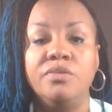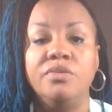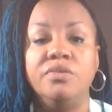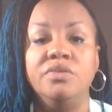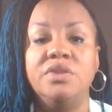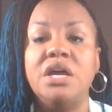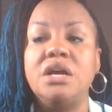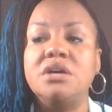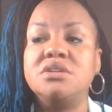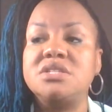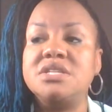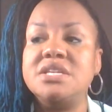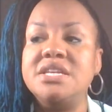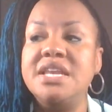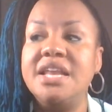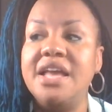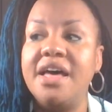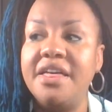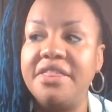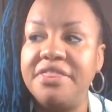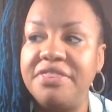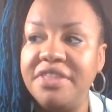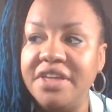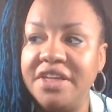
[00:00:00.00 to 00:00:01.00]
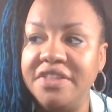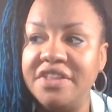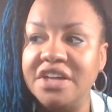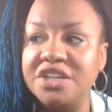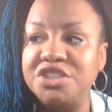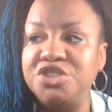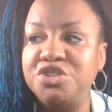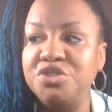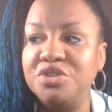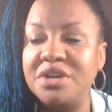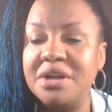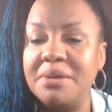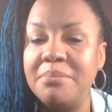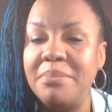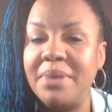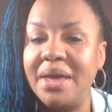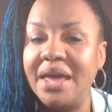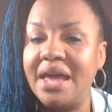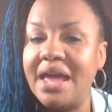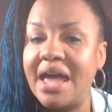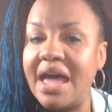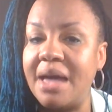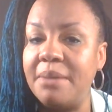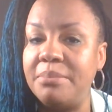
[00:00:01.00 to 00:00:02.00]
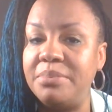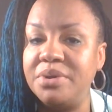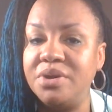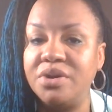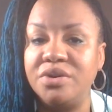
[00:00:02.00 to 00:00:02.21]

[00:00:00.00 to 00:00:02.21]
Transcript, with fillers: There's nothing that you can make happen